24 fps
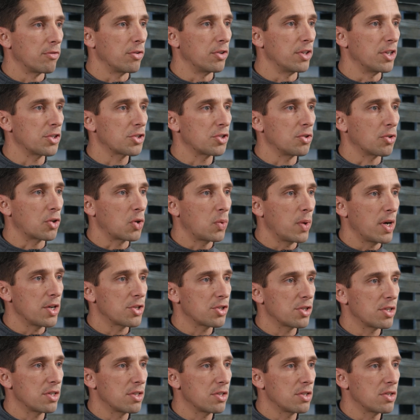For additional
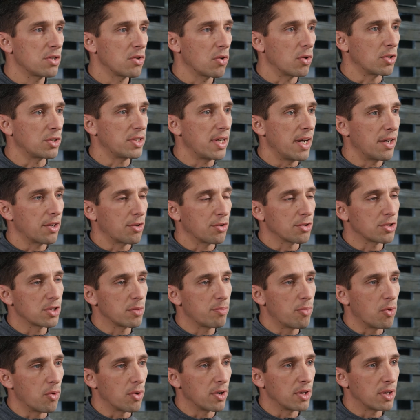questions or technical
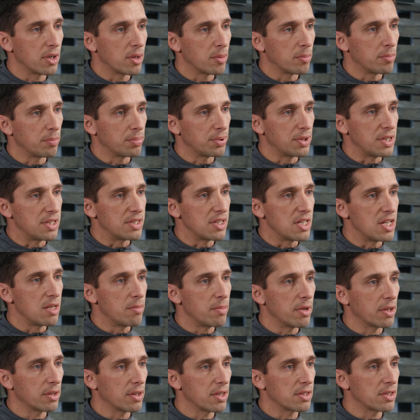support, please email